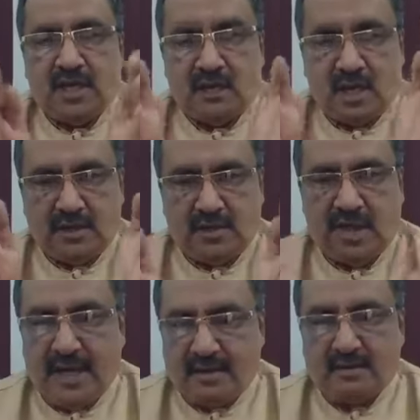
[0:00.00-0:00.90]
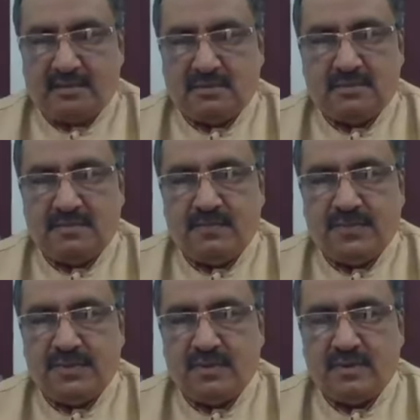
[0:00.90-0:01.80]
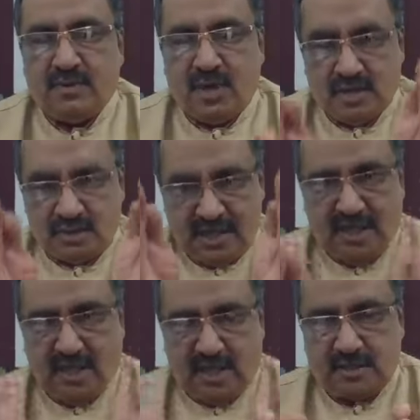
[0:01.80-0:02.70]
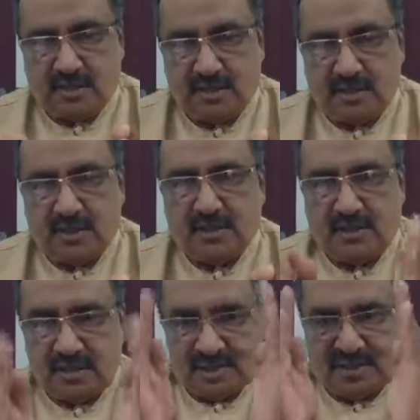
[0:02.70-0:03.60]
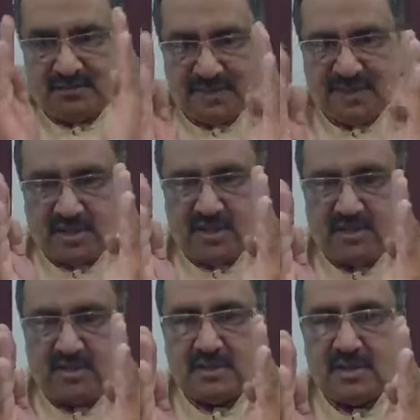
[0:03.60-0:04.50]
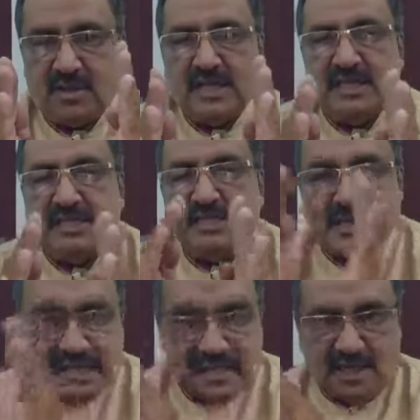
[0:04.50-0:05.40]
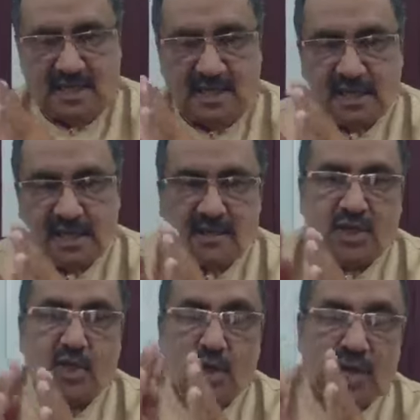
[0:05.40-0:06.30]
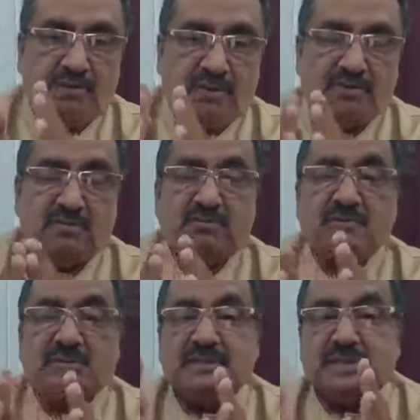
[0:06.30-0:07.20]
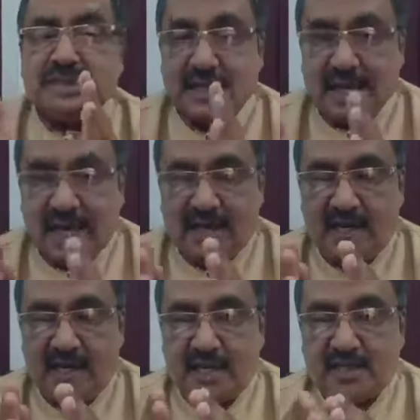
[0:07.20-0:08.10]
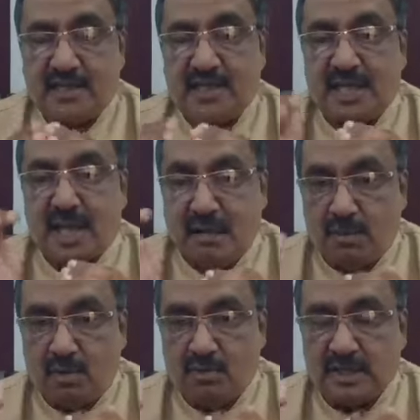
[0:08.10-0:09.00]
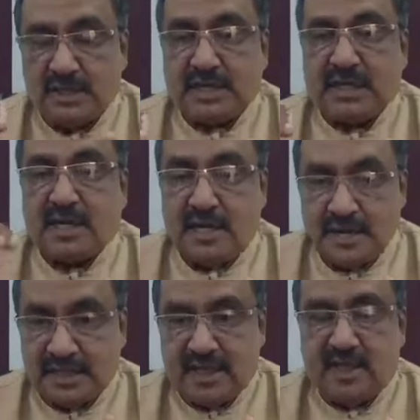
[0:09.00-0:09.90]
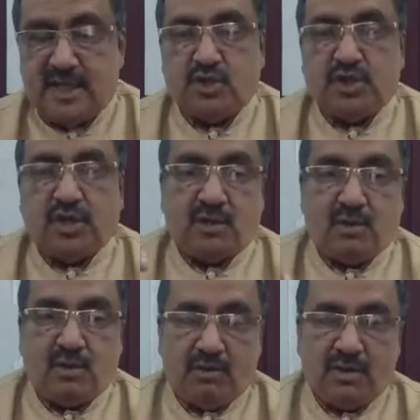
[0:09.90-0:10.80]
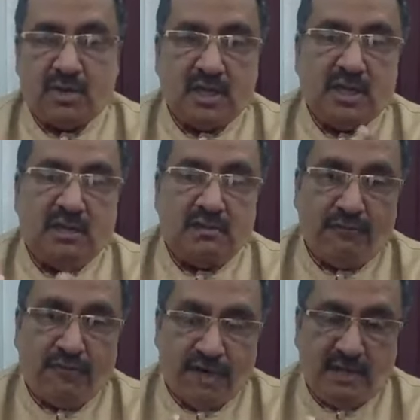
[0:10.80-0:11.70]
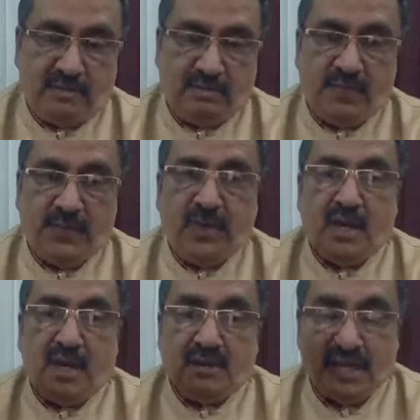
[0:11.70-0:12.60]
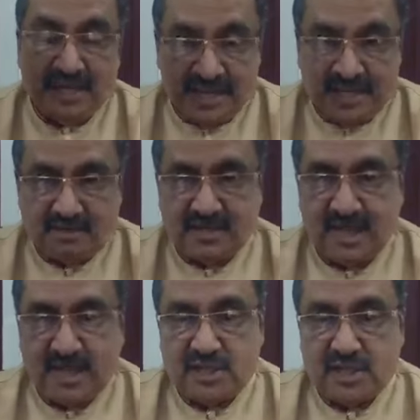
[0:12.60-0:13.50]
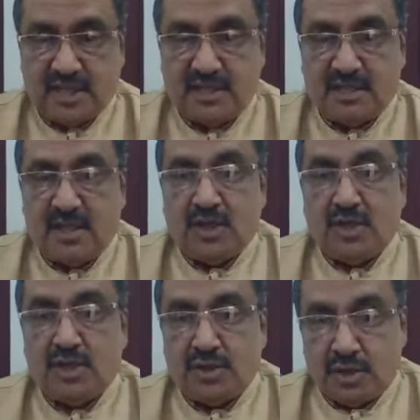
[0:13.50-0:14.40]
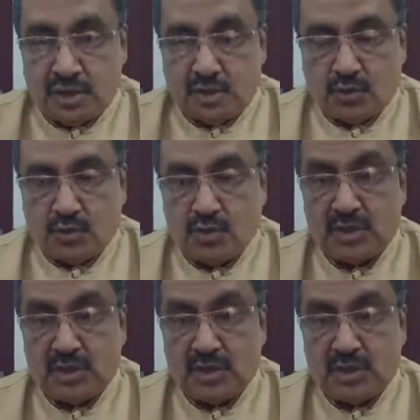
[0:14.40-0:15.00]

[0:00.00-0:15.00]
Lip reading: That you have to add. You have to calculate. This is the first stage. Second thing, you have to calculate the amount credited into the account from the date of sanction to